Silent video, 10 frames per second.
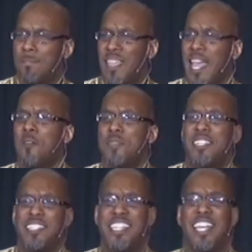It helped me to
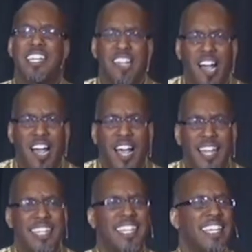see that
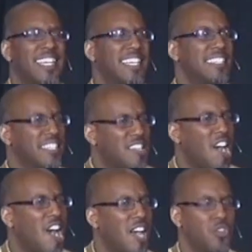God is a
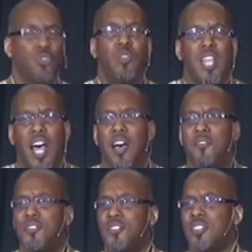God who
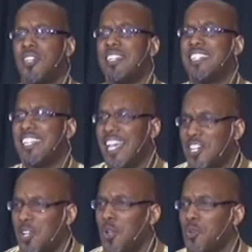loves to
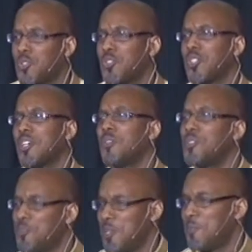get close
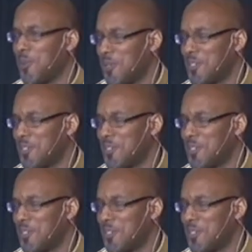with people.